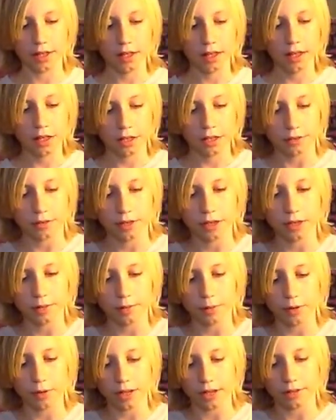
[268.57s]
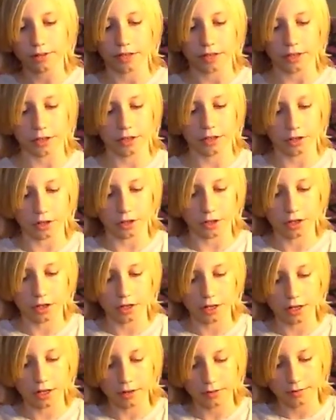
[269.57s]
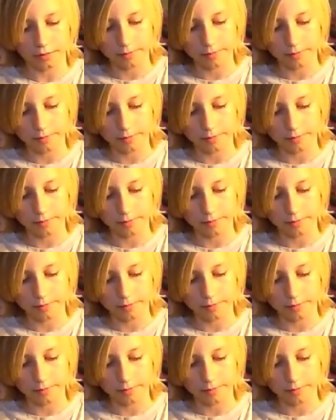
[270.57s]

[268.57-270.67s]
So we're going to pull out these darts now.